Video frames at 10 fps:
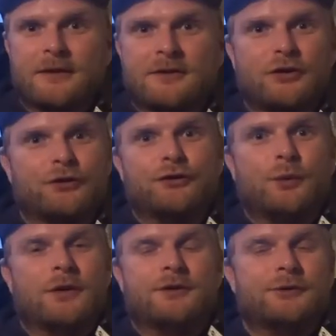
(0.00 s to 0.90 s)
that it costs
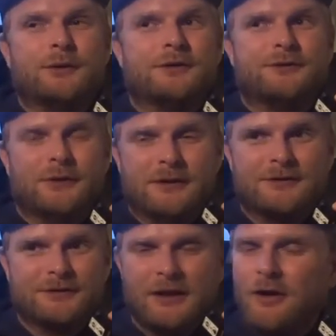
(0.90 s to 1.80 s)
200 US
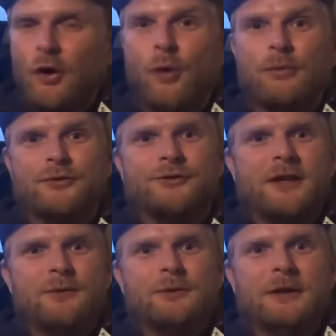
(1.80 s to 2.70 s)
dollars almost
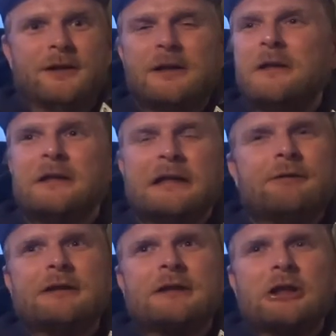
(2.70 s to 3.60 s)
everywhere,
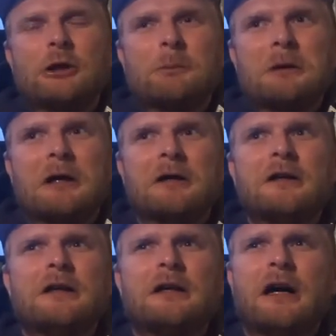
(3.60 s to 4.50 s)
even in Colombia.
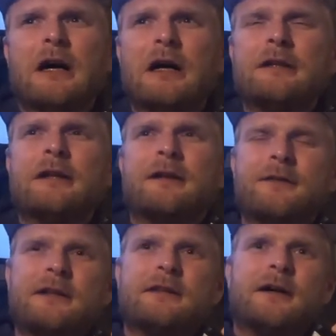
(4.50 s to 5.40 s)
I, I
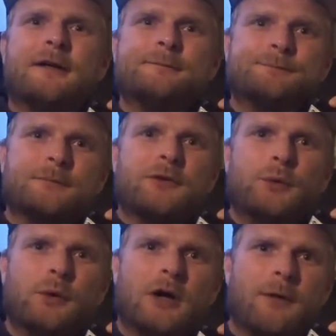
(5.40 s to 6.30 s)
did a, a,
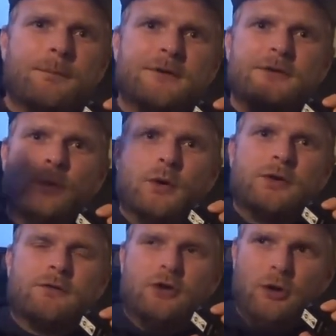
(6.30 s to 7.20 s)
tour up in the
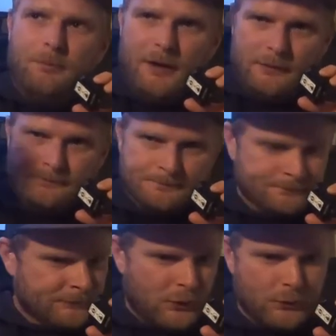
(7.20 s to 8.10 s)
north of Colombia.
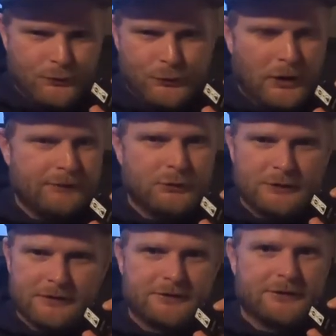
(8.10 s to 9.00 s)
You drive to
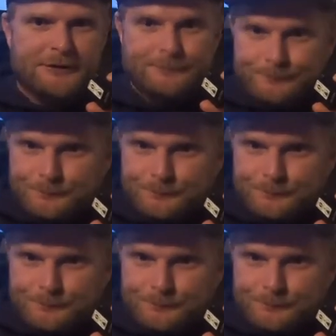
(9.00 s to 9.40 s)
this uh,